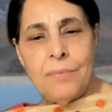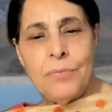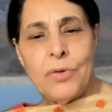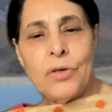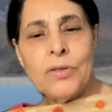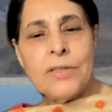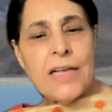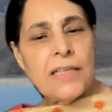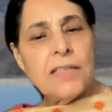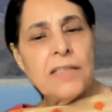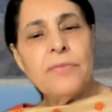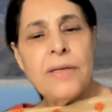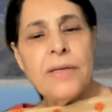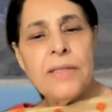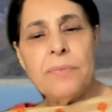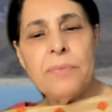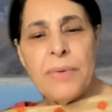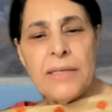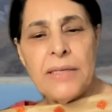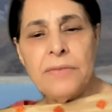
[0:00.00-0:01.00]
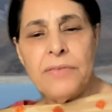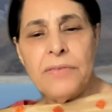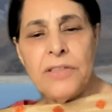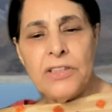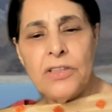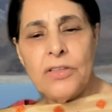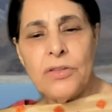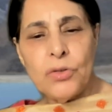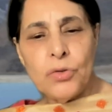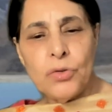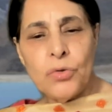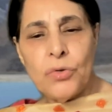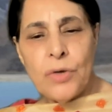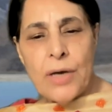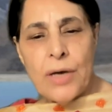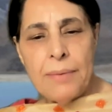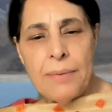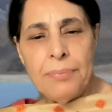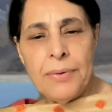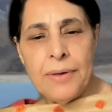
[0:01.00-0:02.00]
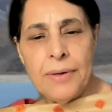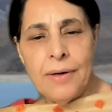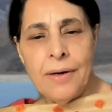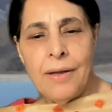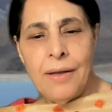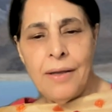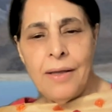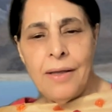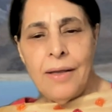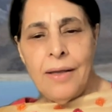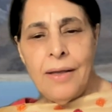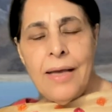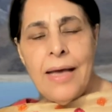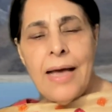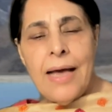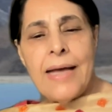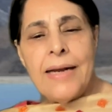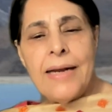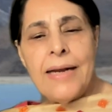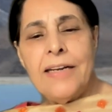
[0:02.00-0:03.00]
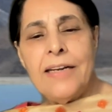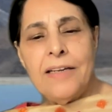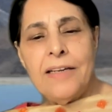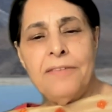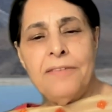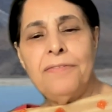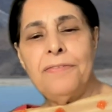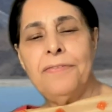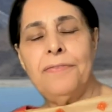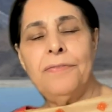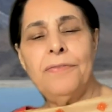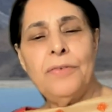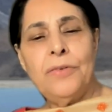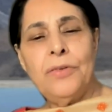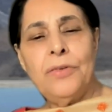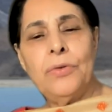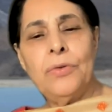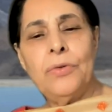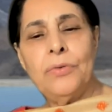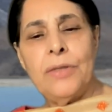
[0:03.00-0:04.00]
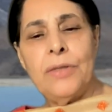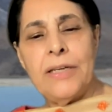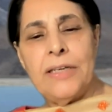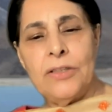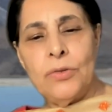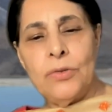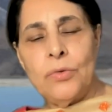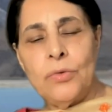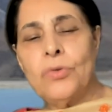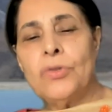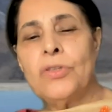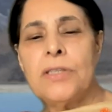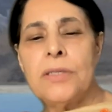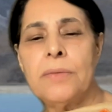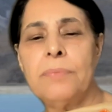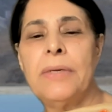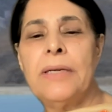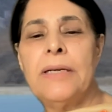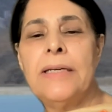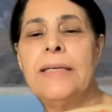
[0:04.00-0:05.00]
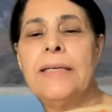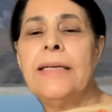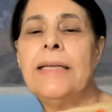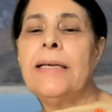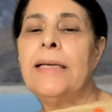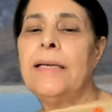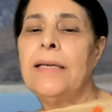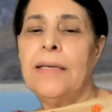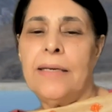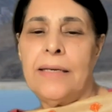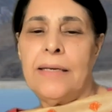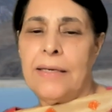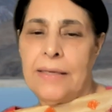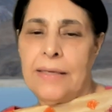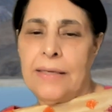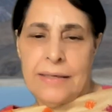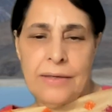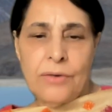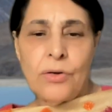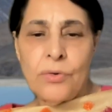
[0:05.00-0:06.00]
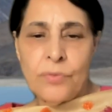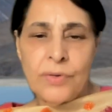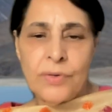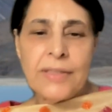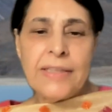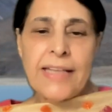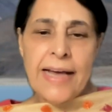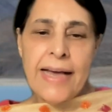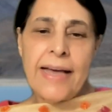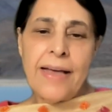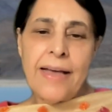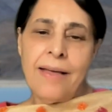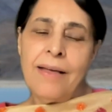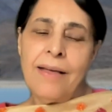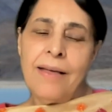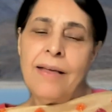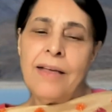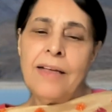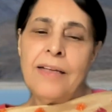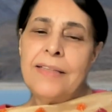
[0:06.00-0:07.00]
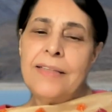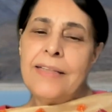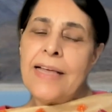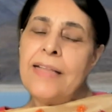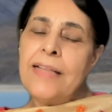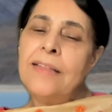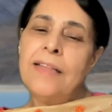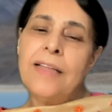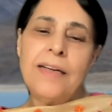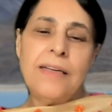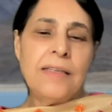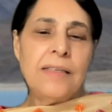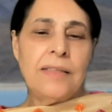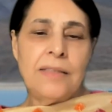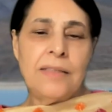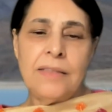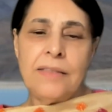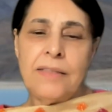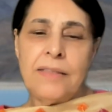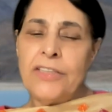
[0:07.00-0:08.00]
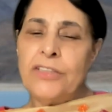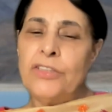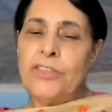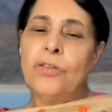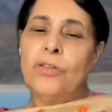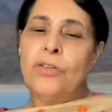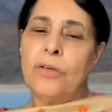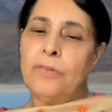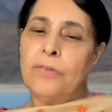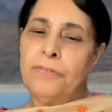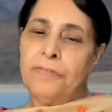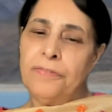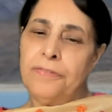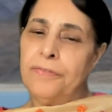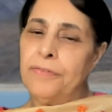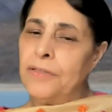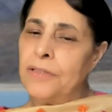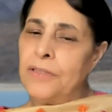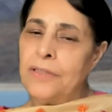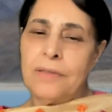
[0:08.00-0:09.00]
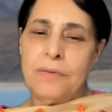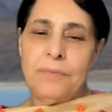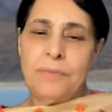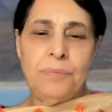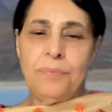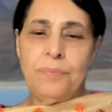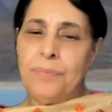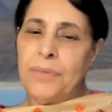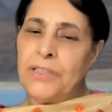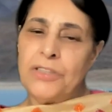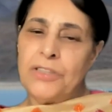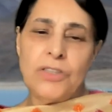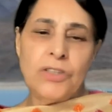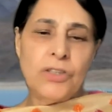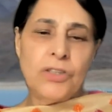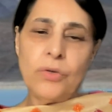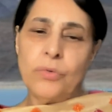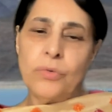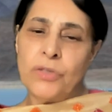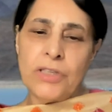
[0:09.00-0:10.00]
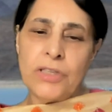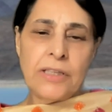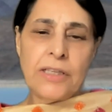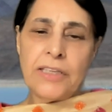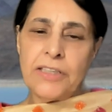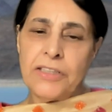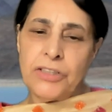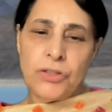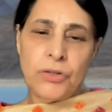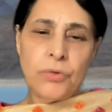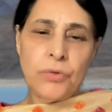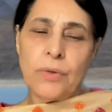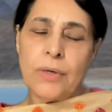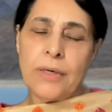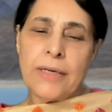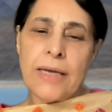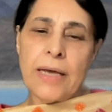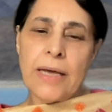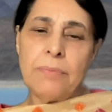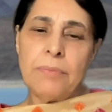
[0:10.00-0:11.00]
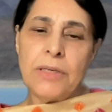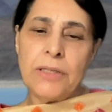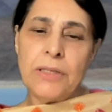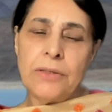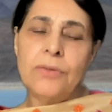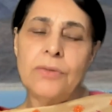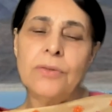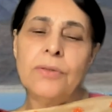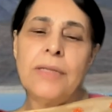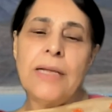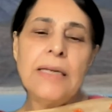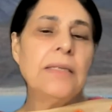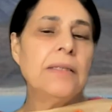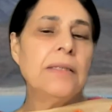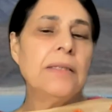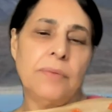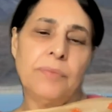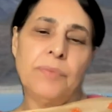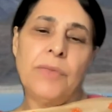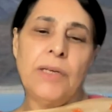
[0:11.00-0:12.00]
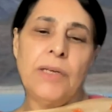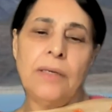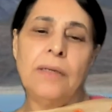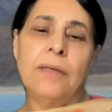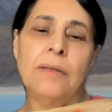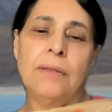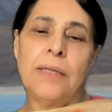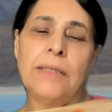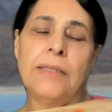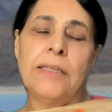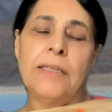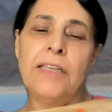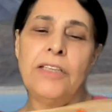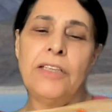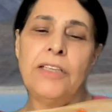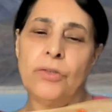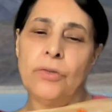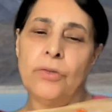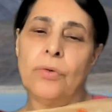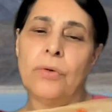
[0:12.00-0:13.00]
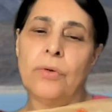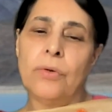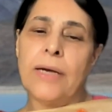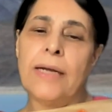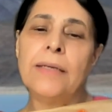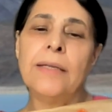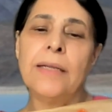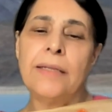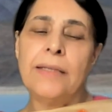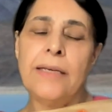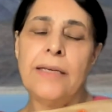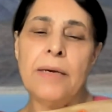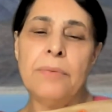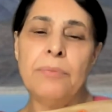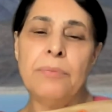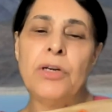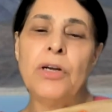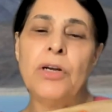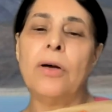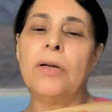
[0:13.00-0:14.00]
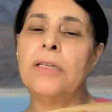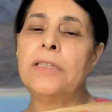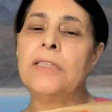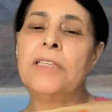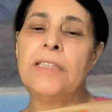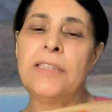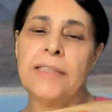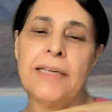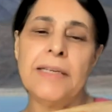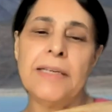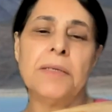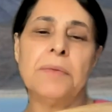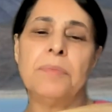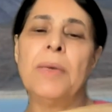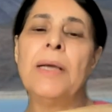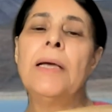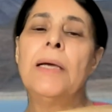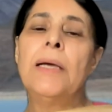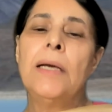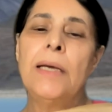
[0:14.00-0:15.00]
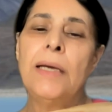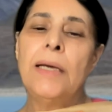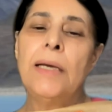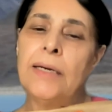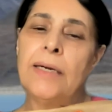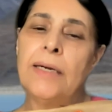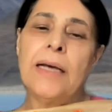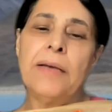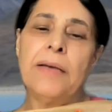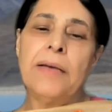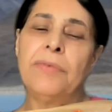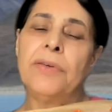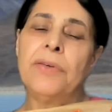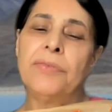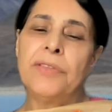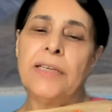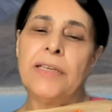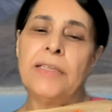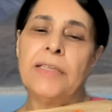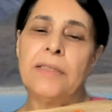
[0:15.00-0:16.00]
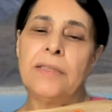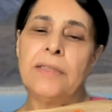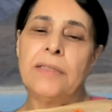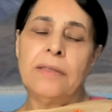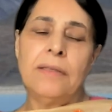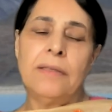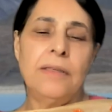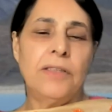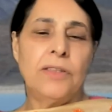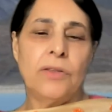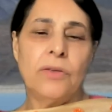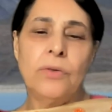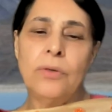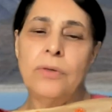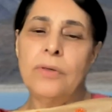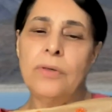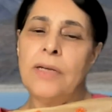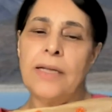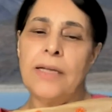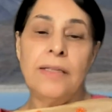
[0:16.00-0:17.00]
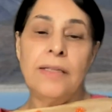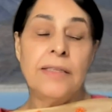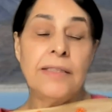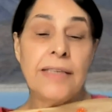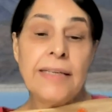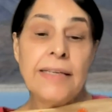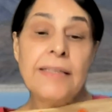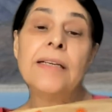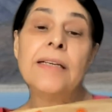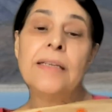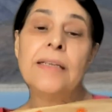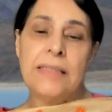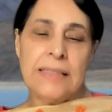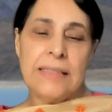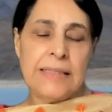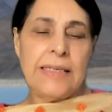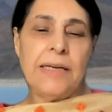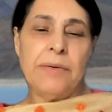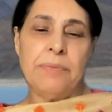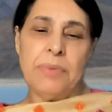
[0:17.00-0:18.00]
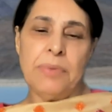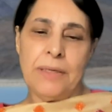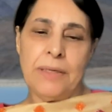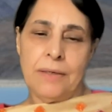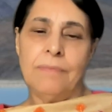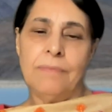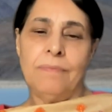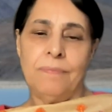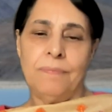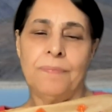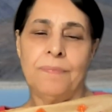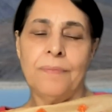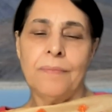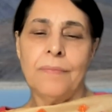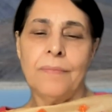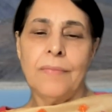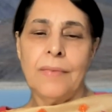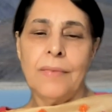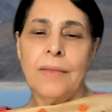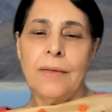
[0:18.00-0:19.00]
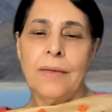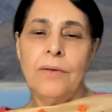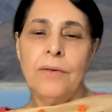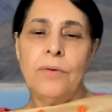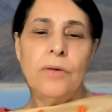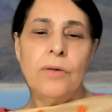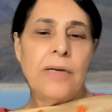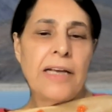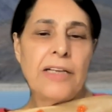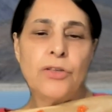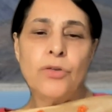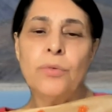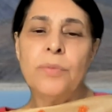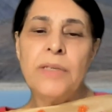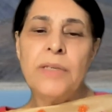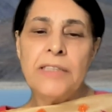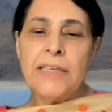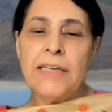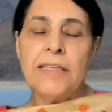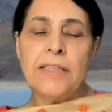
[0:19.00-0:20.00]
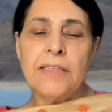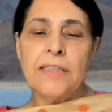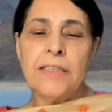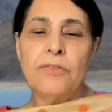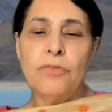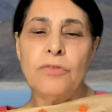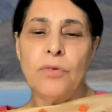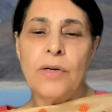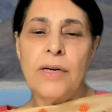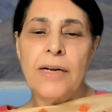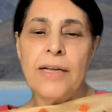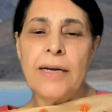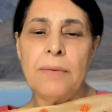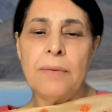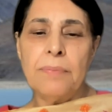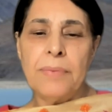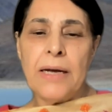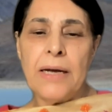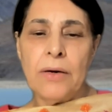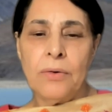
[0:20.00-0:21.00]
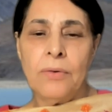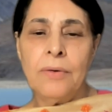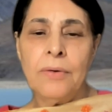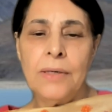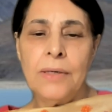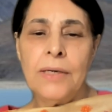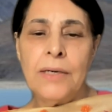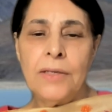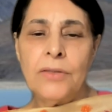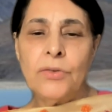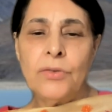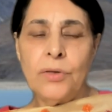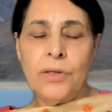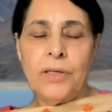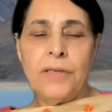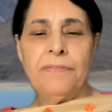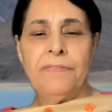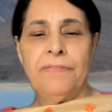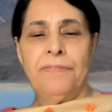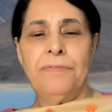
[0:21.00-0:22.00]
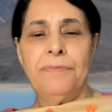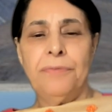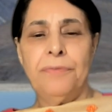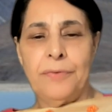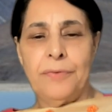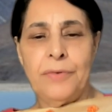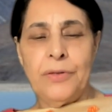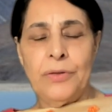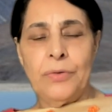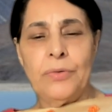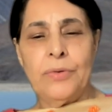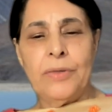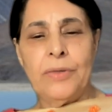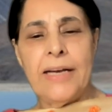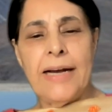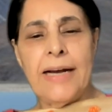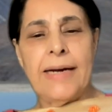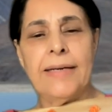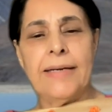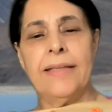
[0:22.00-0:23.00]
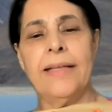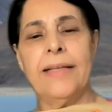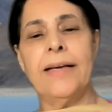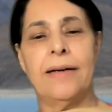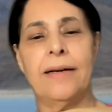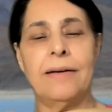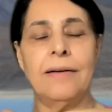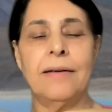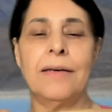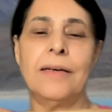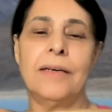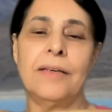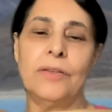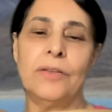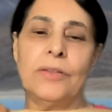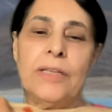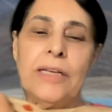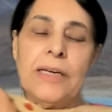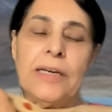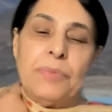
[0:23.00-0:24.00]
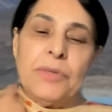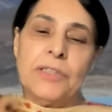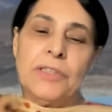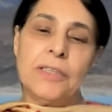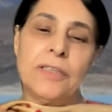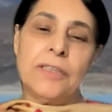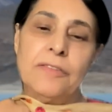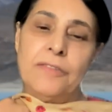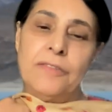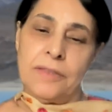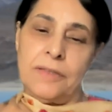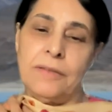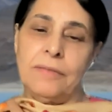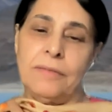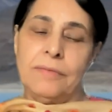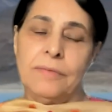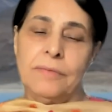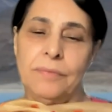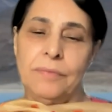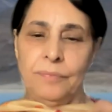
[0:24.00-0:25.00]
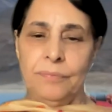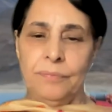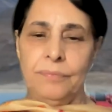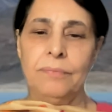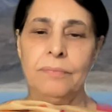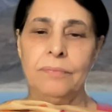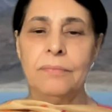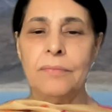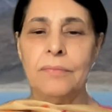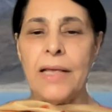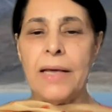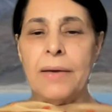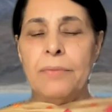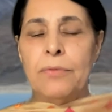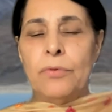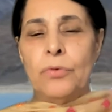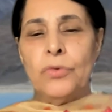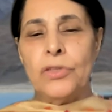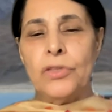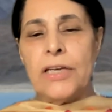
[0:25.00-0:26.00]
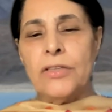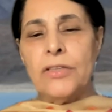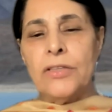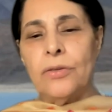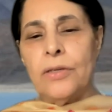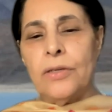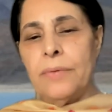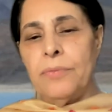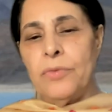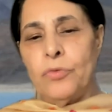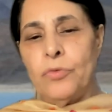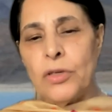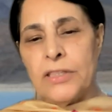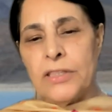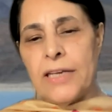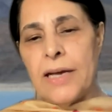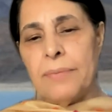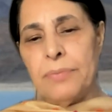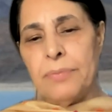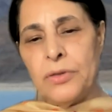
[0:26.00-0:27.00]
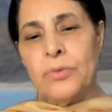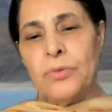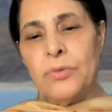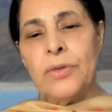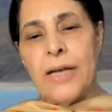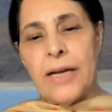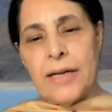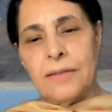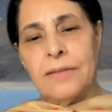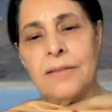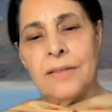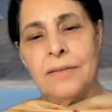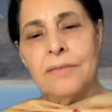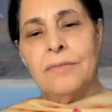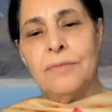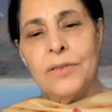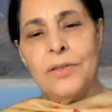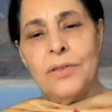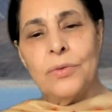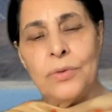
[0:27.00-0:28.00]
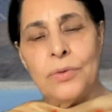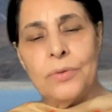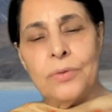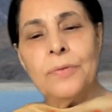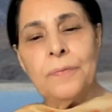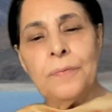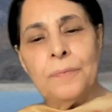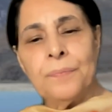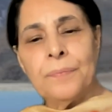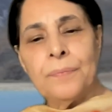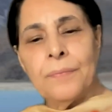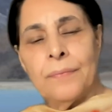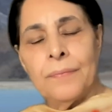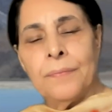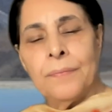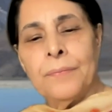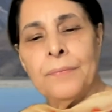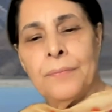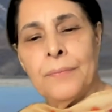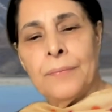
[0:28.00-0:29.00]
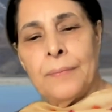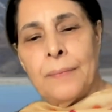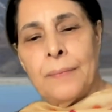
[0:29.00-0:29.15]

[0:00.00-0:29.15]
because that's where the preservation is going to happen and if you know there is no stability over there then there is danger of uh, patients losing their tissue or gametes so that is something that they need to look at that the embryology setup in an ivf center is good and the center is stable you know like so many centers yeah. are falling up now so if you know they had their uh, they preserved eh, oocytes or what's happened to that we don't know yeah.